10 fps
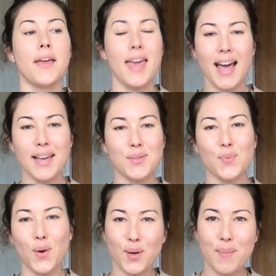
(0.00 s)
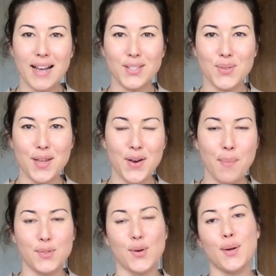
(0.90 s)
Hey guys, welcome back to another
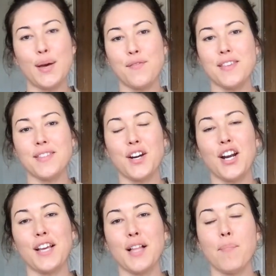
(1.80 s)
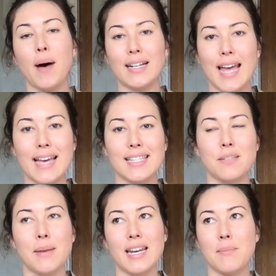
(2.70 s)
episode of the CRNA Club podcast.
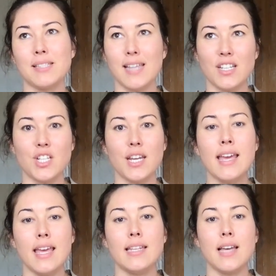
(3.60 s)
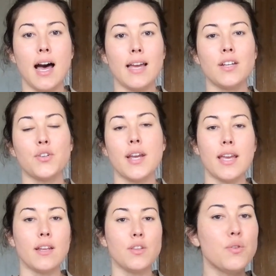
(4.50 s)
My name is Sachi, and I
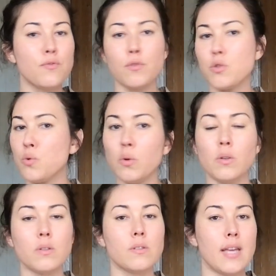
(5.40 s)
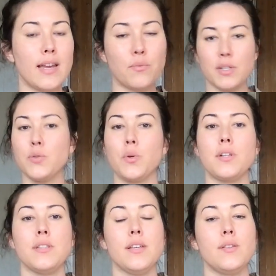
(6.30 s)
create useful tools and
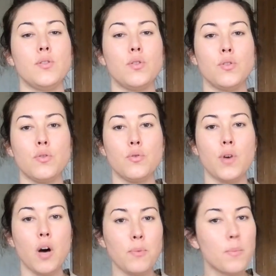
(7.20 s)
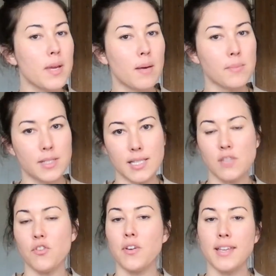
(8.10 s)
resources to help you become
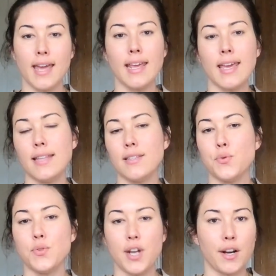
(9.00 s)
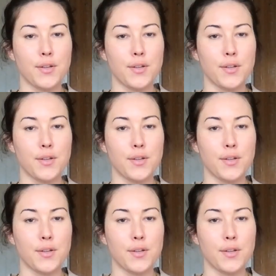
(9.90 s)
successful in getting into CRNA